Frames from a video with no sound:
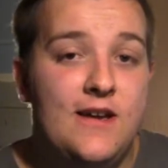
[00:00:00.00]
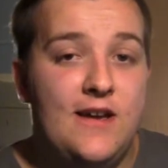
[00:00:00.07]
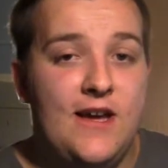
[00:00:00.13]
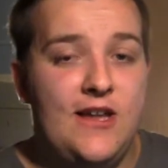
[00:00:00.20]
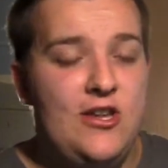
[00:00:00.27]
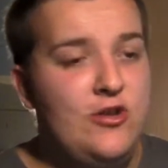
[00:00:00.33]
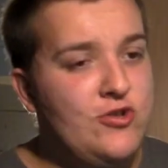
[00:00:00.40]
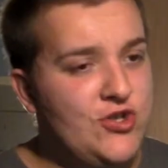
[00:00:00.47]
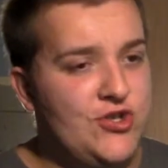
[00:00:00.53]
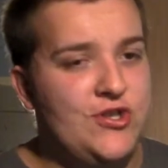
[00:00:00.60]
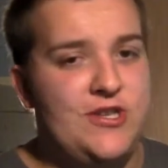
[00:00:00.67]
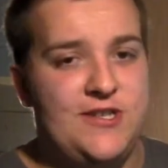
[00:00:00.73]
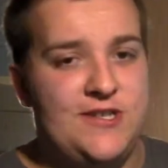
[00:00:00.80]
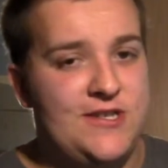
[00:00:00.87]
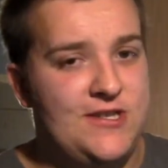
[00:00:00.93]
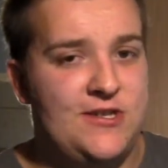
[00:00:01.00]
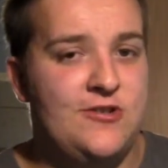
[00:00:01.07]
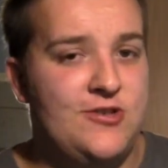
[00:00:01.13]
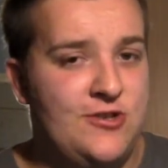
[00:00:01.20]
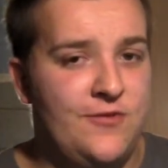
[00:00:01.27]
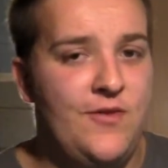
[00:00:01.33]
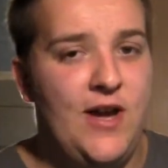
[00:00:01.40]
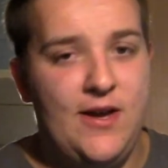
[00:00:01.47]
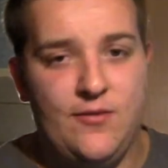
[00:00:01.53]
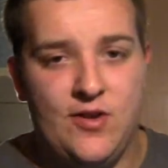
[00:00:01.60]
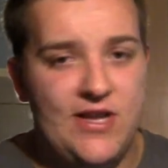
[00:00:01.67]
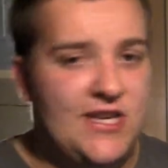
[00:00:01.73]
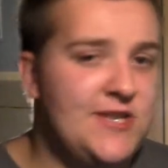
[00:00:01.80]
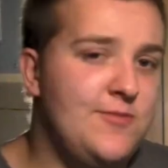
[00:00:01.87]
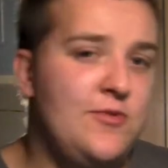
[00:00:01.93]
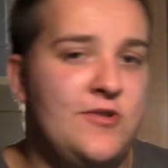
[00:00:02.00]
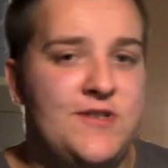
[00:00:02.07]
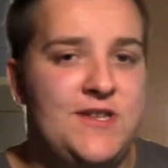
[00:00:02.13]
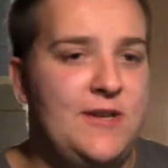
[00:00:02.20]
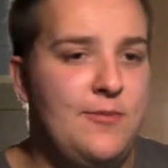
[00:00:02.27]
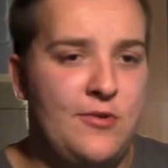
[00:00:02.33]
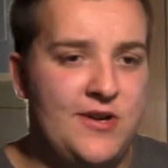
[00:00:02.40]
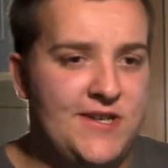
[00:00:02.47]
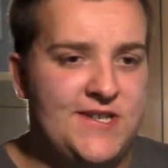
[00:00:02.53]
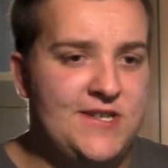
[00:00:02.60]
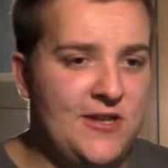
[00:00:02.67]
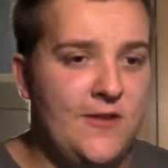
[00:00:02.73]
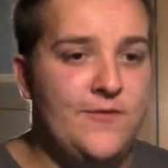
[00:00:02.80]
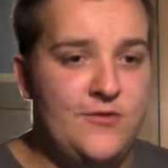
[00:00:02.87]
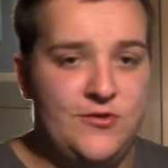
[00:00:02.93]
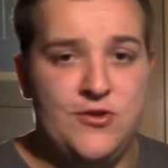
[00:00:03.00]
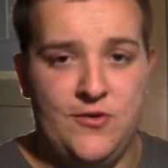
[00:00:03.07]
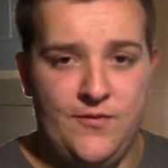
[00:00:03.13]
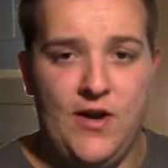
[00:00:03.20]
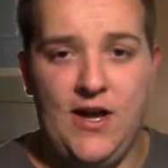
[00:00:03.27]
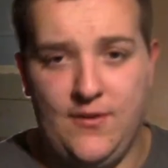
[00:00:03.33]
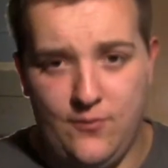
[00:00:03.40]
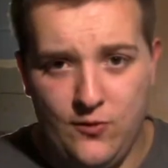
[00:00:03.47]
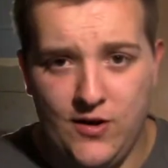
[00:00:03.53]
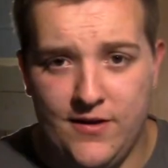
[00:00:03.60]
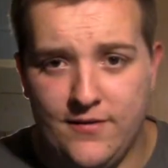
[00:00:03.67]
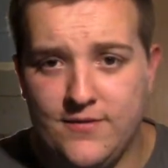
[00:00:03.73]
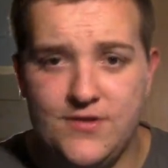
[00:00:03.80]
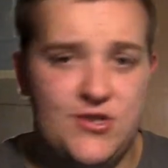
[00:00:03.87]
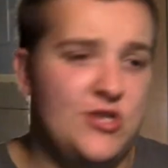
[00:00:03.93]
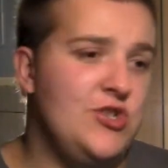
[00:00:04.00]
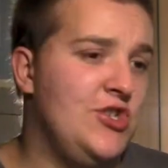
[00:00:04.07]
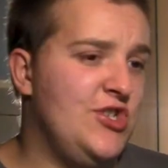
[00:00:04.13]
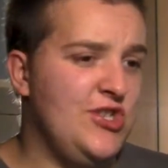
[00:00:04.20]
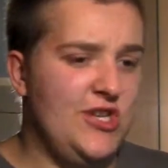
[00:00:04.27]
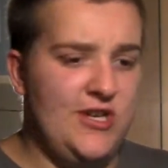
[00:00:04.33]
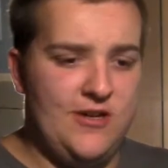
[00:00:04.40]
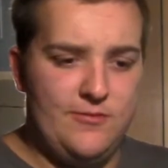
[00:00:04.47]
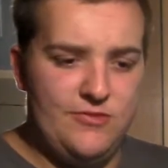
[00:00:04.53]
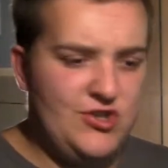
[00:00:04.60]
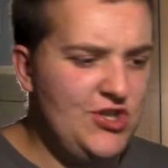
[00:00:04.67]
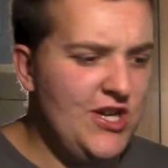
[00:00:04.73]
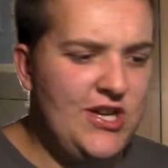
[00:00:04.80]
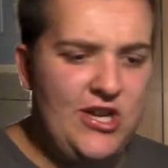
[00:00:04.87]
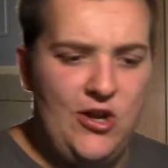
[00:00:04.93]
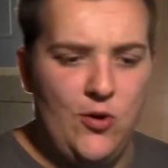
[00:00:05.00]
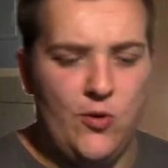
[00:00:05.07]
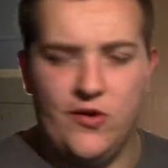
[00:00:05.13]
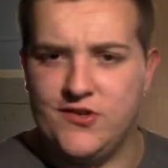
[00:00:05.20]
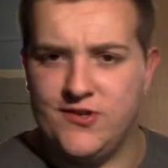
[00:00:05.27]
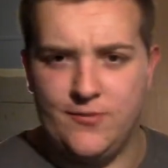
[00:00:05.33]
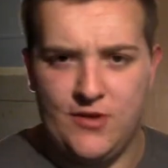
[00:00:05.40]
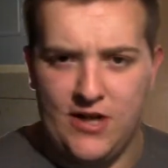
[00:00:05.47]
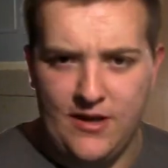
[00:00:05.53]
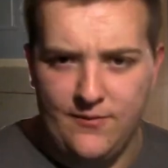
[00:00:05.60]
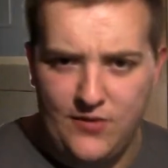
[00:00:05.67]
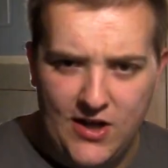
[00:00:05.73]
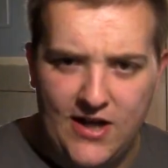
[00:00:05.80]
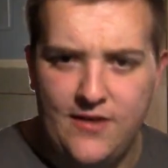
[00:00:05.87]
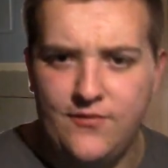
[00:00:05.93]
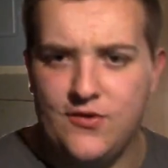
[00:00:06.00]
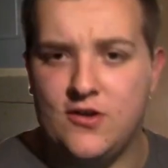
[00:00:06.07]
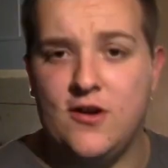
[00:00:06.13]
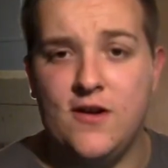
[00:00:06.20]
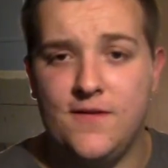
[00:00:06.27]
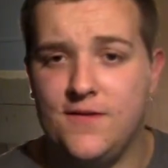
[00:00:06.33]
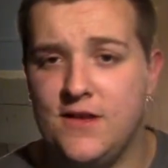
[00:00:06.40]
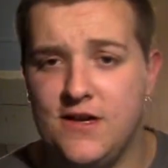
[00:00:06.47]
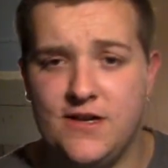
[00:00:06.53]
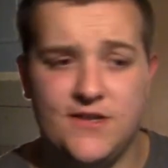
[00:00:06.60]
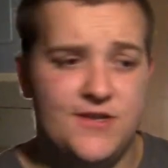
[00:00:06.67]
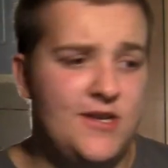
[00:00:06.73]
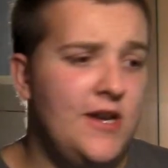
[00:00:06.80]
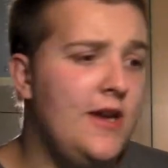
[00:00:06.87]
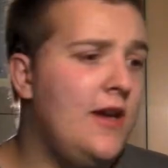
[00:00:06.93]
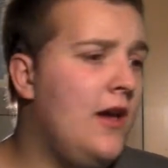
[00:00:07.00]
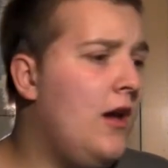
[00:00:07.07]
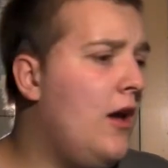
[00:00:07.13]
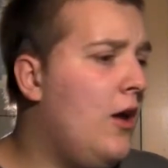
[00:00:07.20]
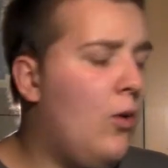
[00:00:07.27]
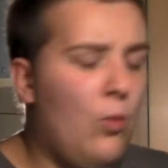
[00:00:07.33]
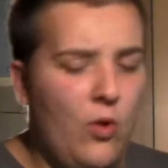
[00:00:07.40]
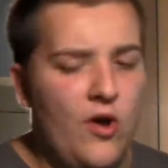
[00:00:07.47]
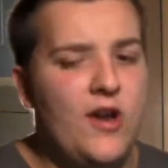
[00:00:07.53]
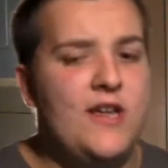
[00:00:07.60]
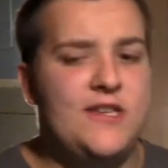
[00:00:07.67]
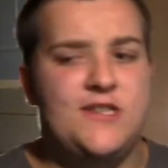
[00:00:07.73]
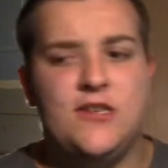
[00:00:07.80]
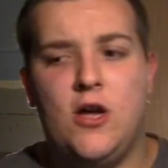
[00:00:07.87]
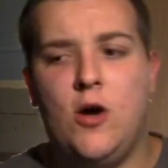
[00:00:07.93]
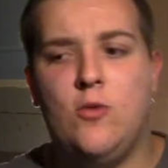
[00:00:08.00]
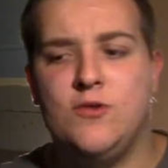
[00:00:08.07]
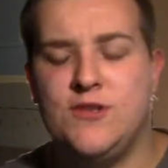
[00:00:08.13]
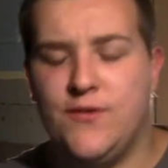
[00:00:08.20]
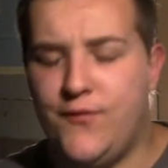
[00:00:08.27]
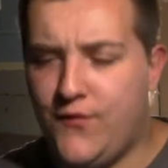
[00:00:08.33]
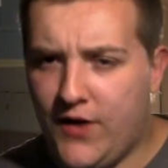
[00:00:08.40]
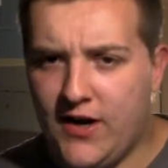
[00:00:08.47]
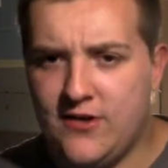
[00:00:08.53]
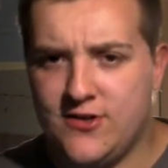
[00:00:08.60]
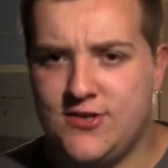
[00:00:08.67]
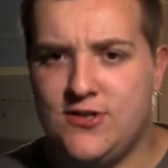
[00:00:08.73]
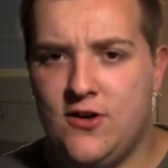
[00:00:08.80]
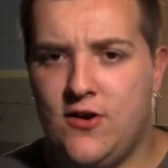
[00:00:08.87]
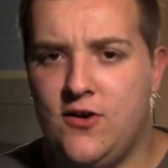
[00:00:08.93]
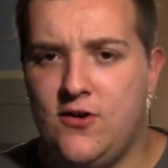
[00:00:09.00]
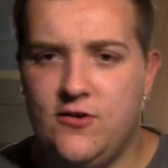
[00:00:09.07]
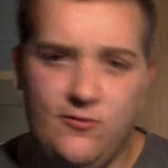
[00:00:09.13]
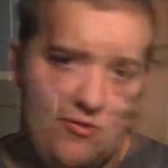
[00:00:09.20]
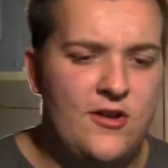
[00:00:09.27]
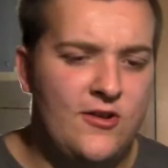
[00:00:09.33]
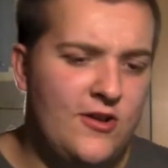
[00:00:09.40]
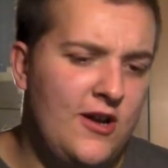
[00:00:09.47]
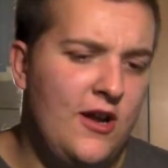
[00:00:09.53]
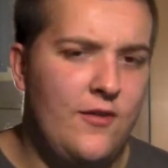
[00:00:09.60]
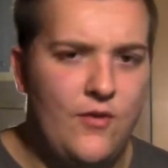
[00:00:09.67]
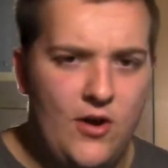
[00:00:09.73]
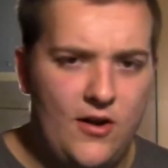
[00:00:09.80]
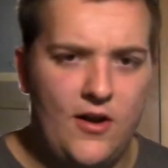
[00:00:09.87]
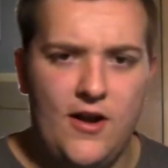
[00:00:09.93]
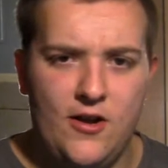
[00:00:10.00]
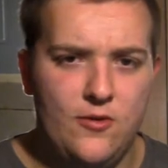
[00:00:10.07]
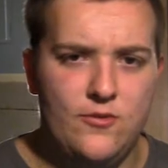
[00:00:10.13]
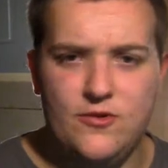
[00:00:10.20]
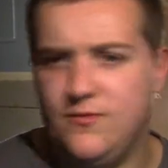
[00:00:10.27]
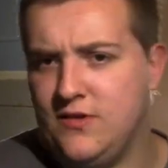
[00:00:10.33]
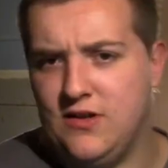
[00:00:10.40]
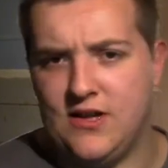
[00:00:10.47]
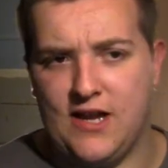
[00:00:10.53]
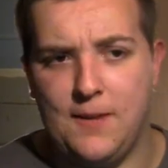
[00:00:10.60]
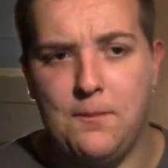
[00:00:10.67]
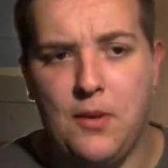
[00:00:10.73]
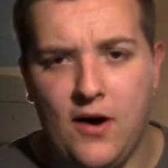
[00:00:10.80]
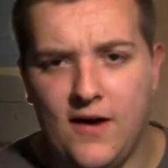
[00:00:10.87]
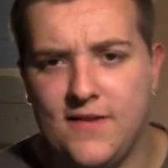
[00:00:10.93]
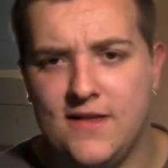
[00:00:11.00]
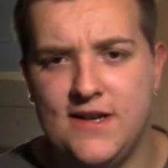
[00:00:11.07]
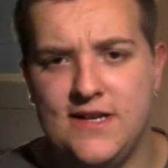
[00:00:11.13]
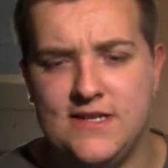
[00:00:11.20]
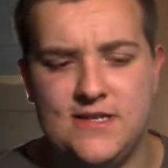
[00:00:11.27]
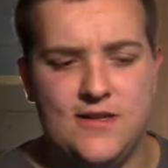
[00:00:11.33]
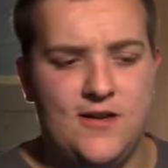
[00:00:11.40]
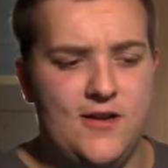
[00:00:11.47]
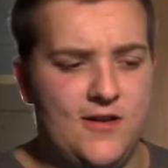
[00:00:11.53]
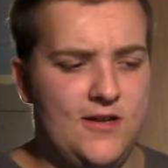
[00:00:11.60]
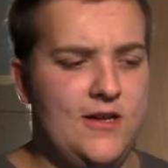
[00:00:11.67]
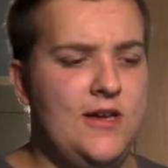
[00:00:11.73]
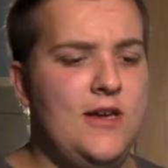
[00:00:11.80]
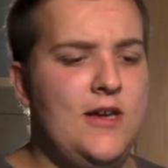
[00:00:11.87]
And usually, since they're survival experts, they bring stuff to survive with, such as a machete or some kind of knife to cut things. One I saw was a fire starter. Another kind of odd item would be like a pot that I saw,